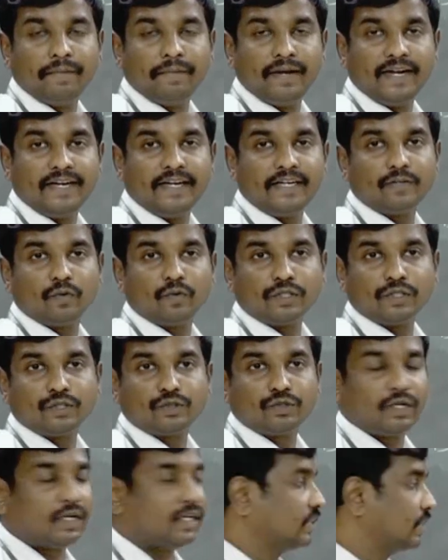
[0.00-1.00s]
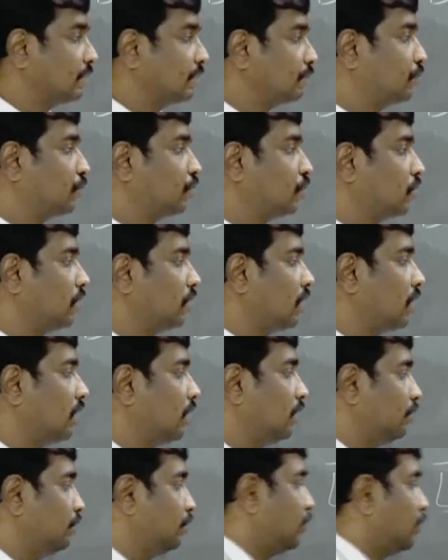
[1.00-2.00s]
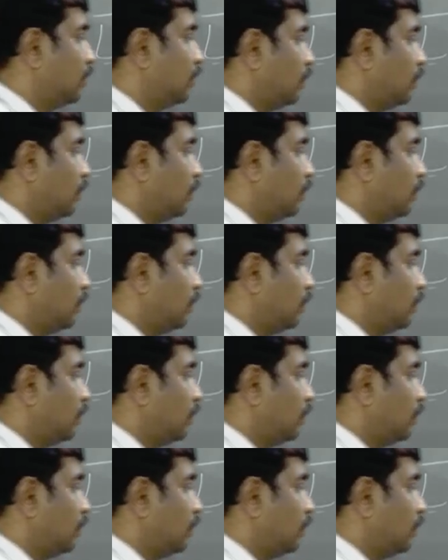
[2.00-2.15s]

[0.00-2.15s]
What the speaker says: made it virtualize, a pool of